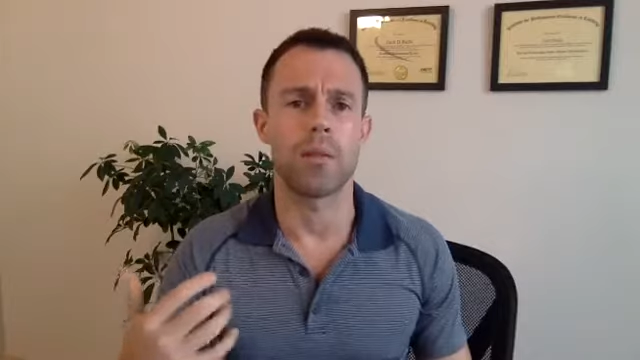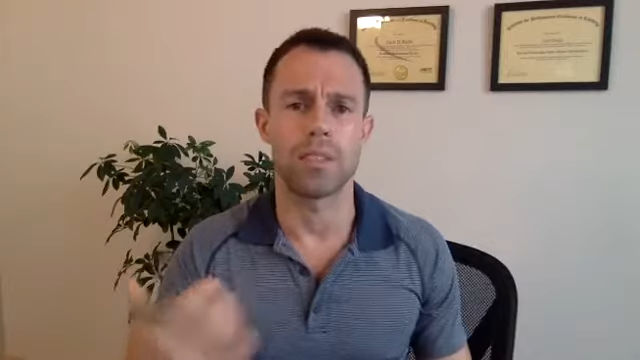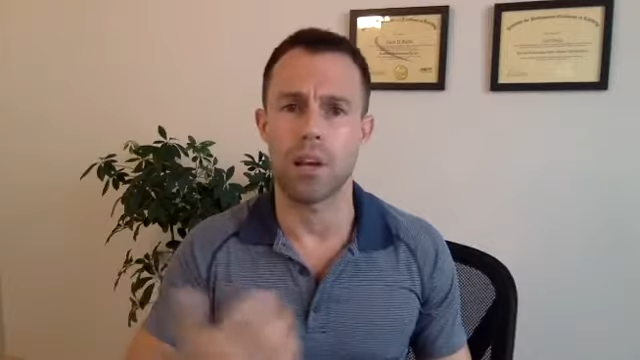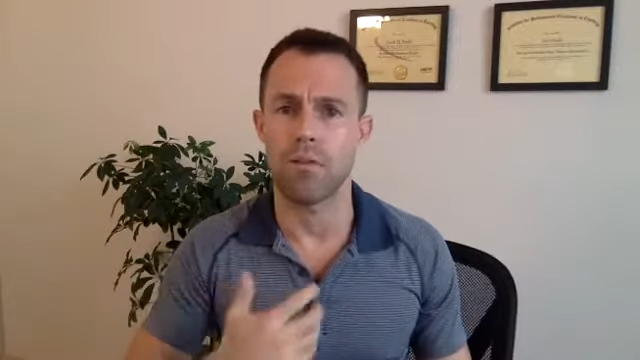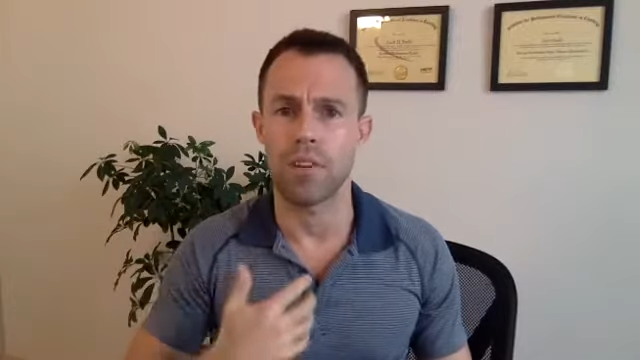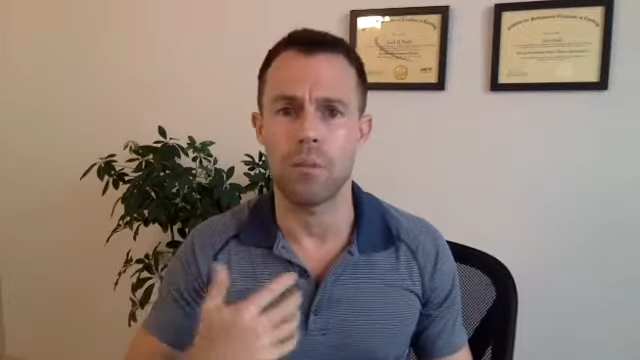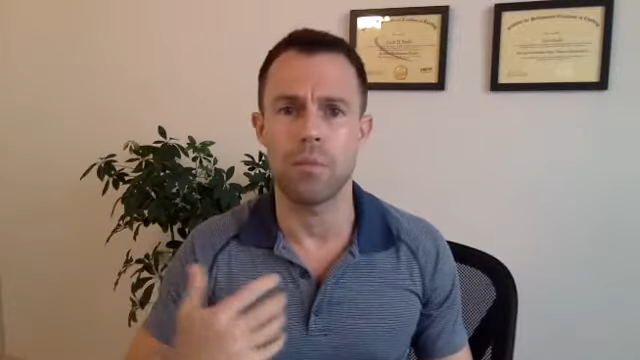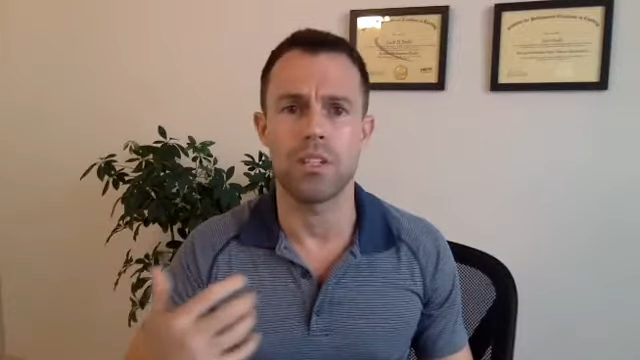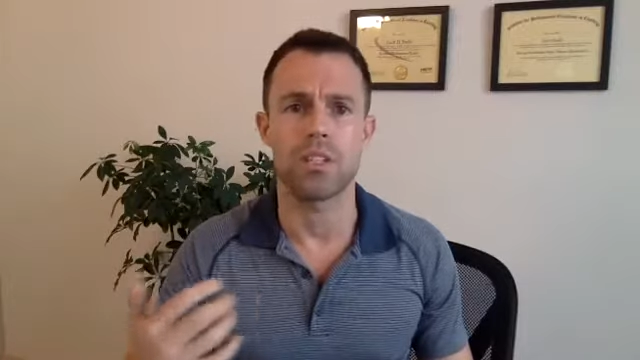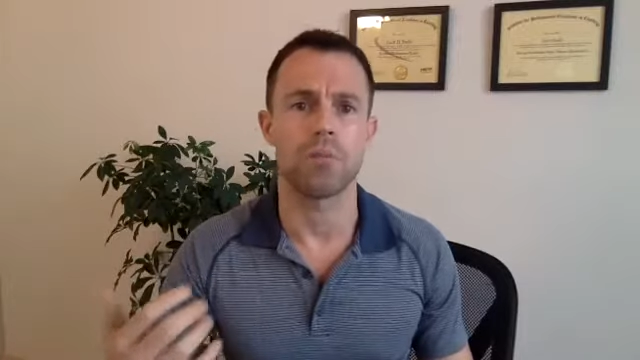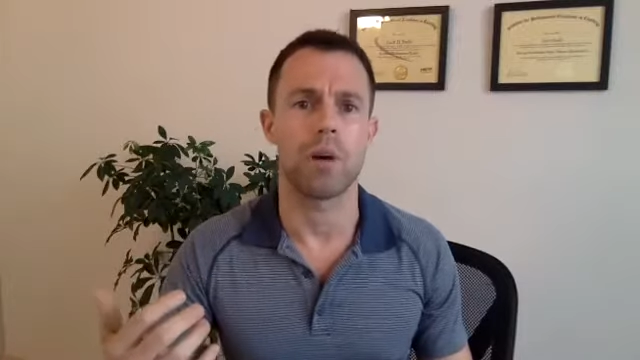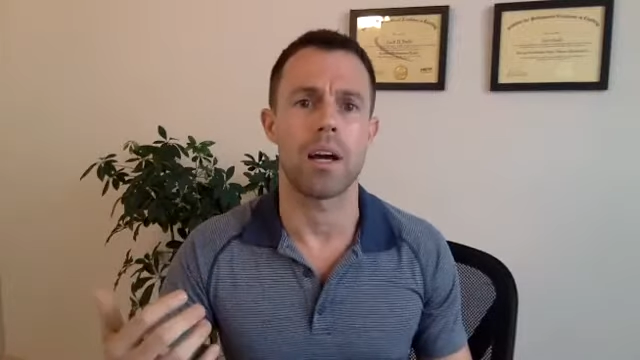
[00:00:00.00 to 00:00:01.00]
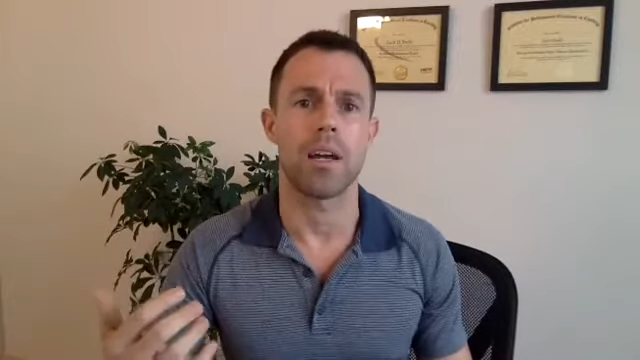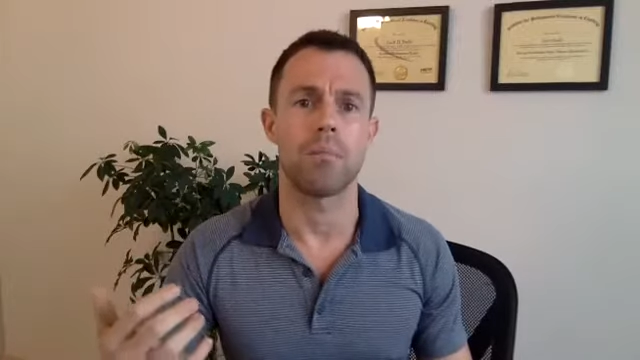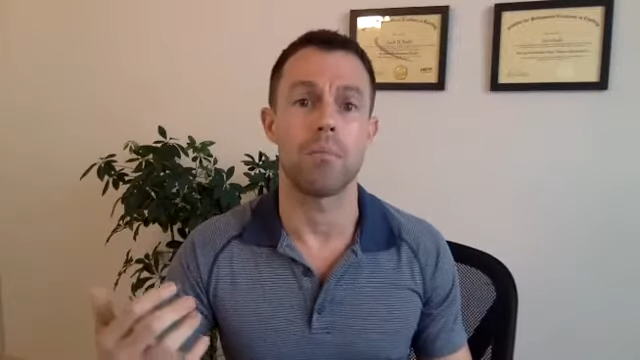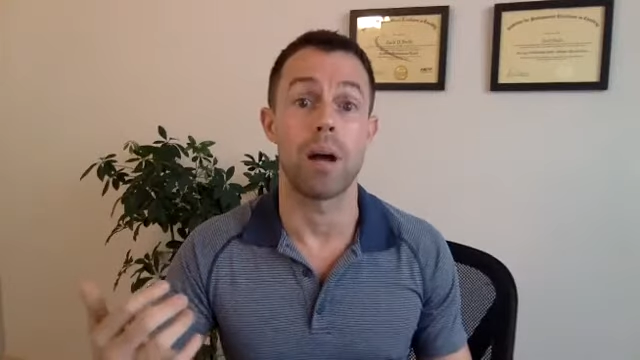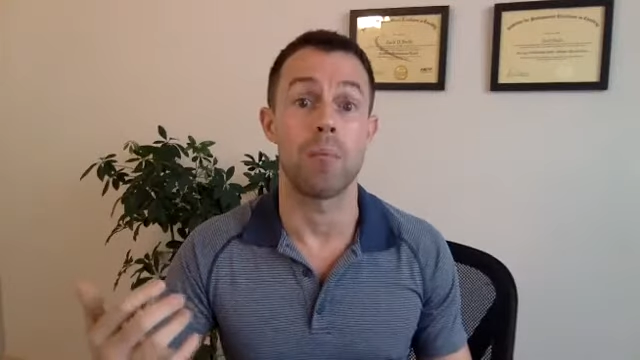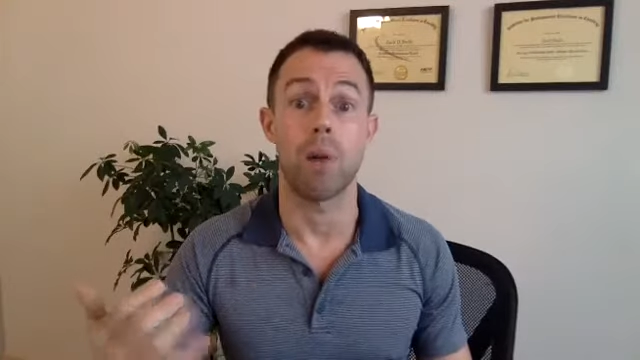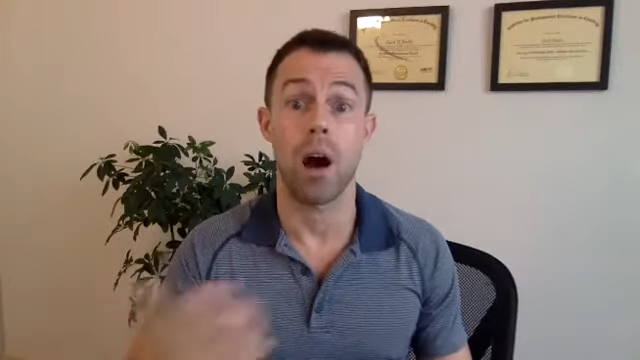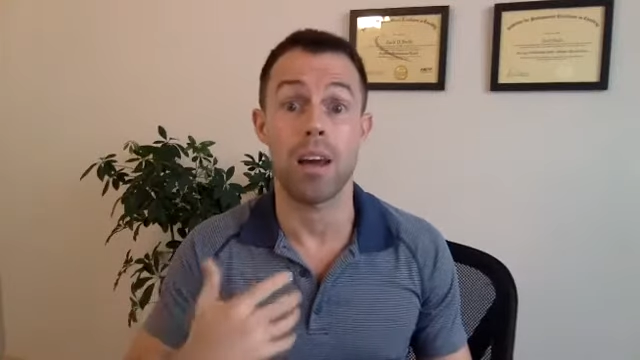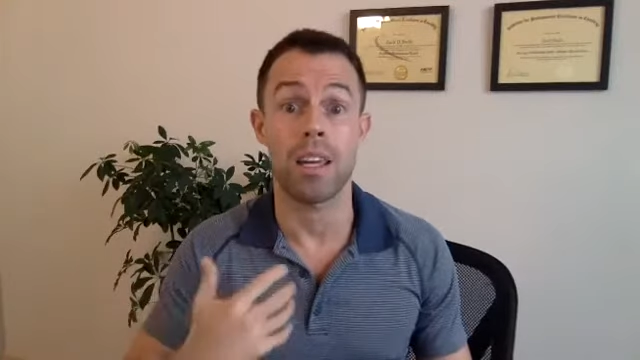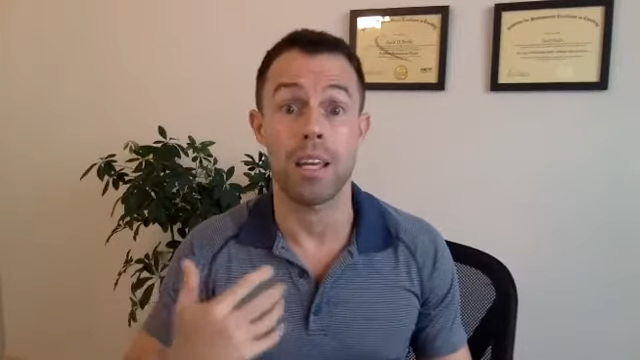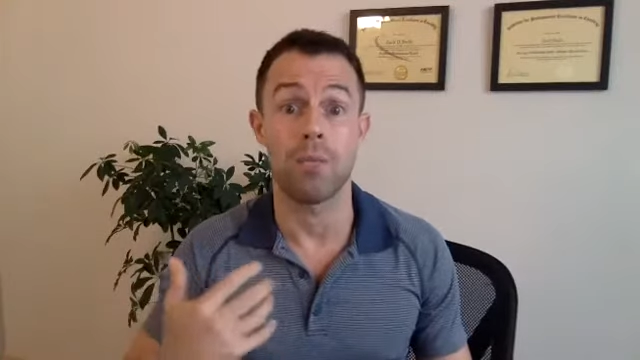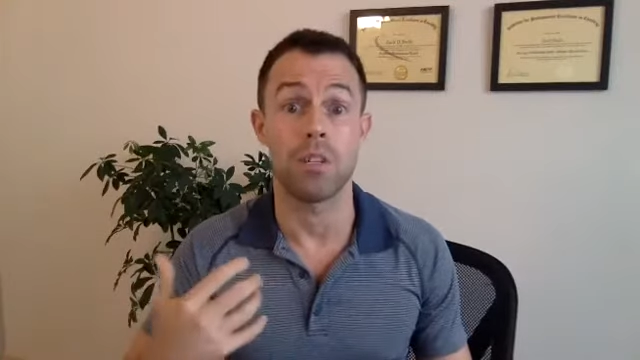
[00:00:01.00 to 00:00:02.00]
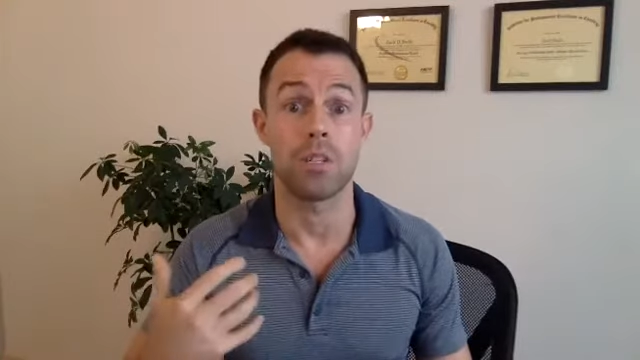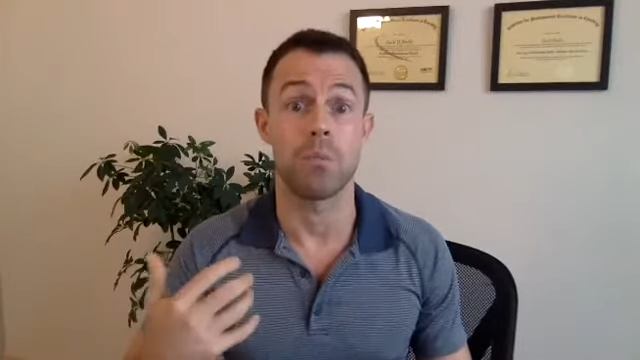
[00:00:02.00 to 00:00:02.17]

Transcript: self-image and my body image,